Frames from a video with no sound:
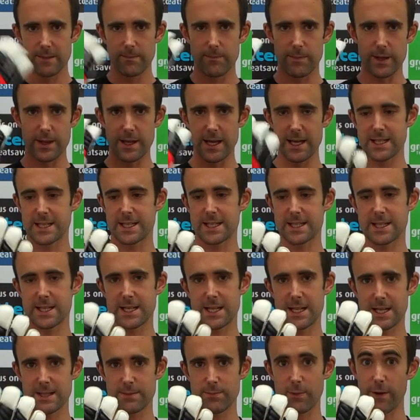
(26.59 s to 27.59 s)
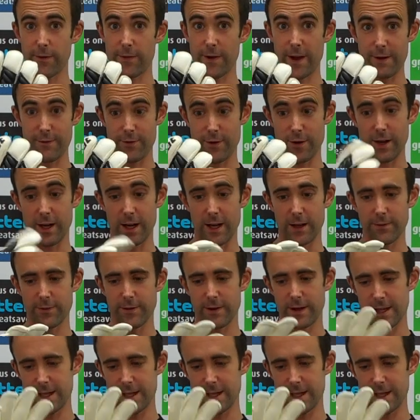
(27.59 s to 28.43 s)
But this is my favourite glove.